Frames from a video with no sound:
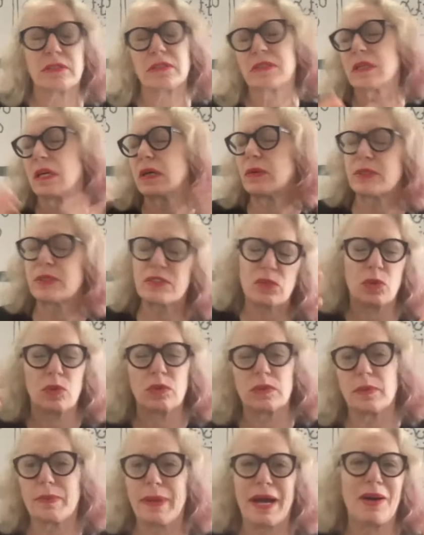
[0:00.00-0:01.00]
So it's
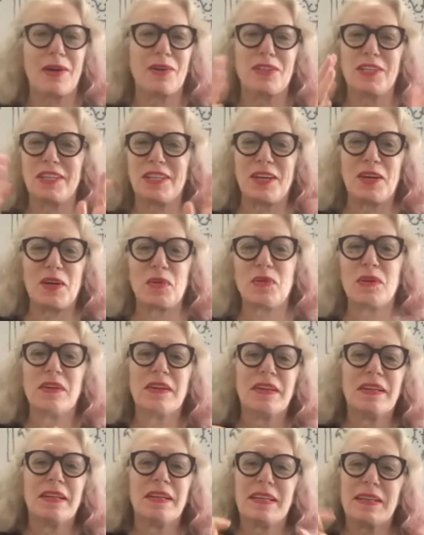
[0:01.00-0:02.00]
all about,
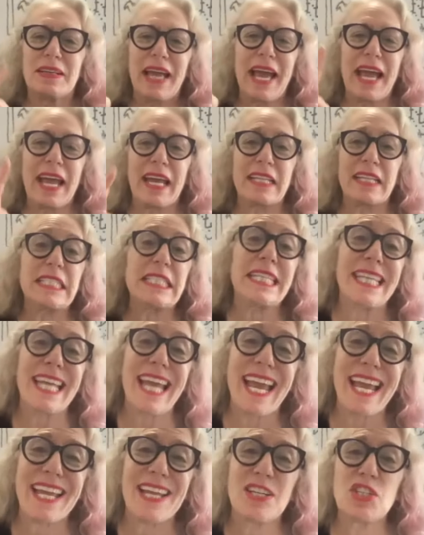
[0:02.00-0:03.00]

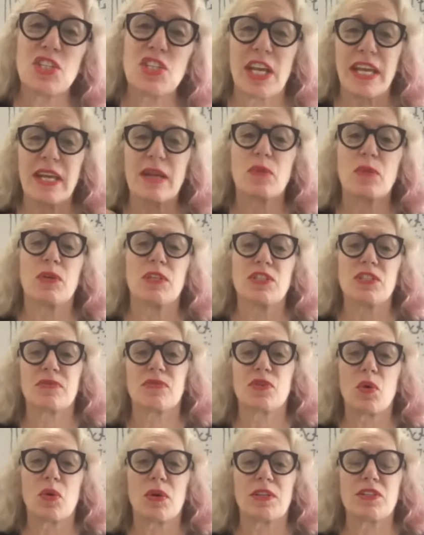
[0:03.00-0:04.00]
anti-aging, which of
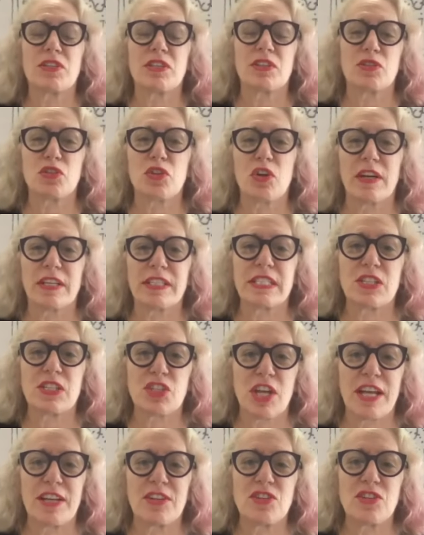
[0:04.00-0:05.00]
course they're trying to
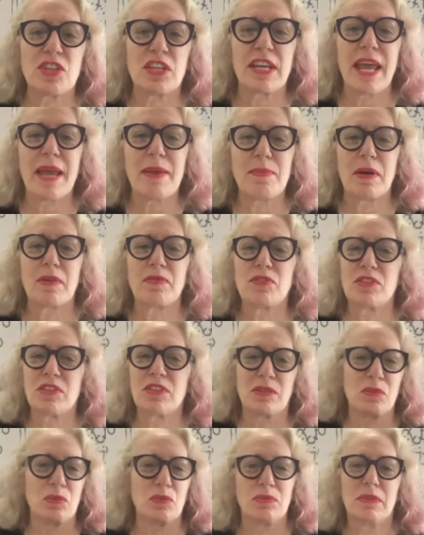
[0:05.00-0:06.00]
change the name of
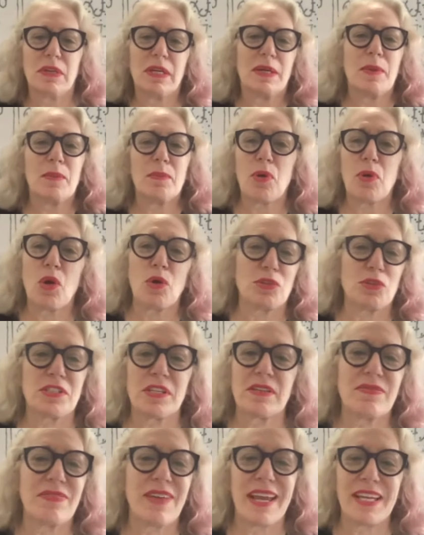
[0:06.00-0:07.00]
to
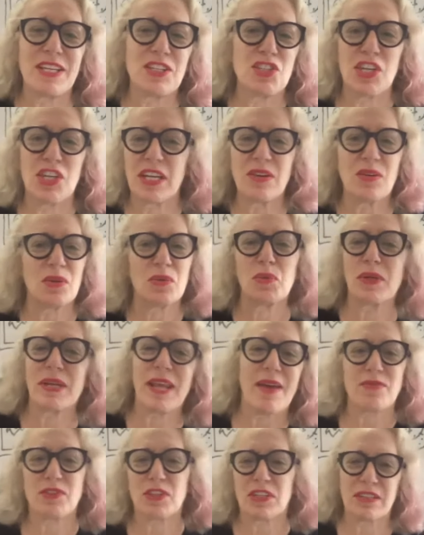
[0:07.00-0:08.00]
positive aging or
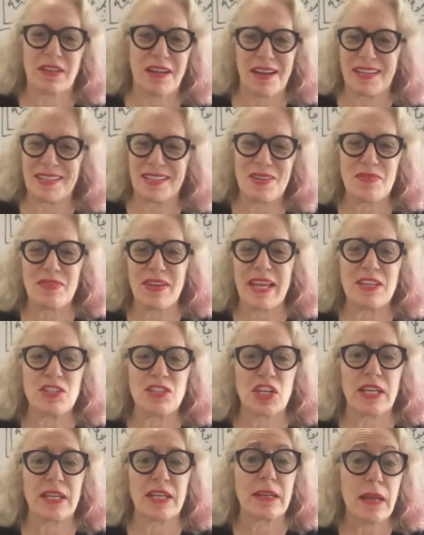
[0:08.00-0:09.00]
whatever kind of
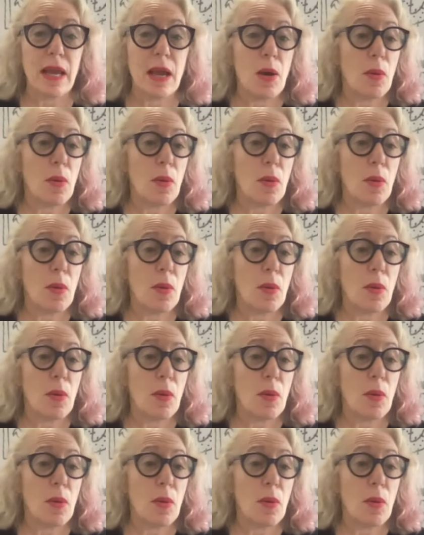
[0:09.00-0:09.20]
aging.